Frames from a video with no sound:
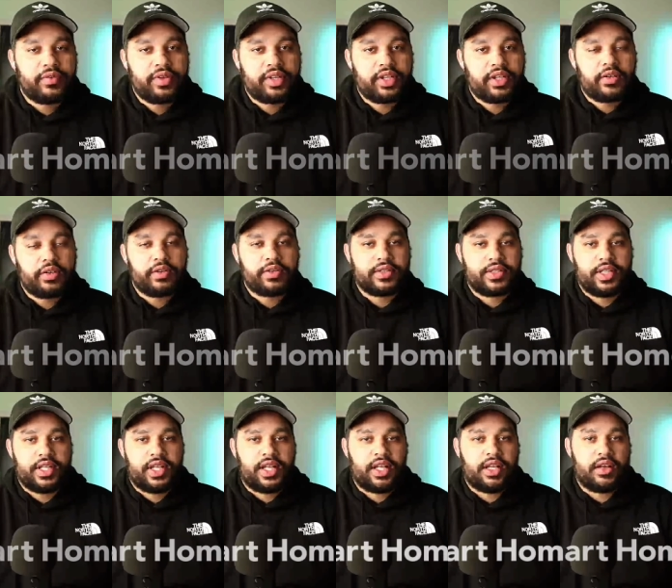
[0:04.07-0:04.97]
video
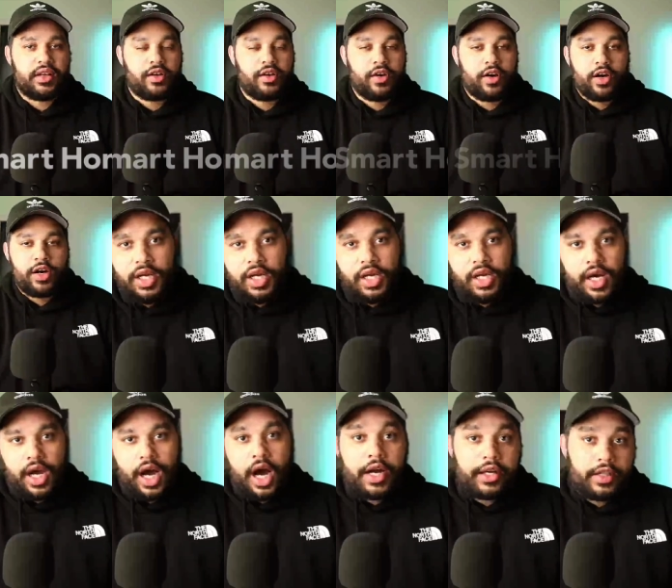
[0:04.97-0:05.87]
today on
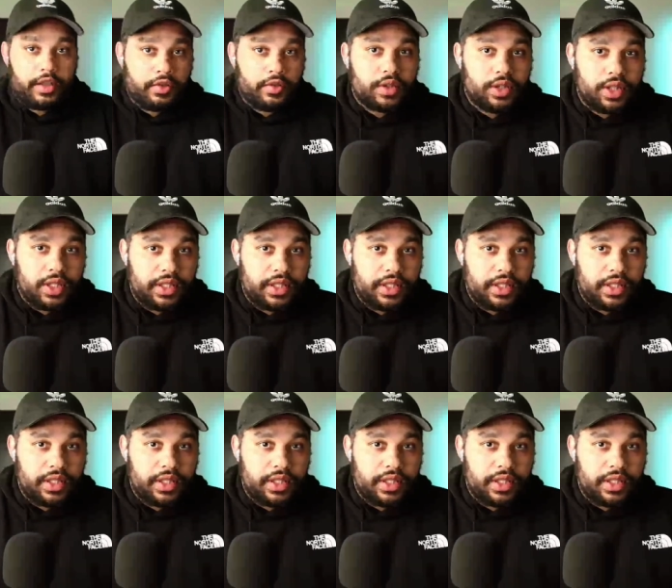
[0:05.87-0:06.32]
audio delays,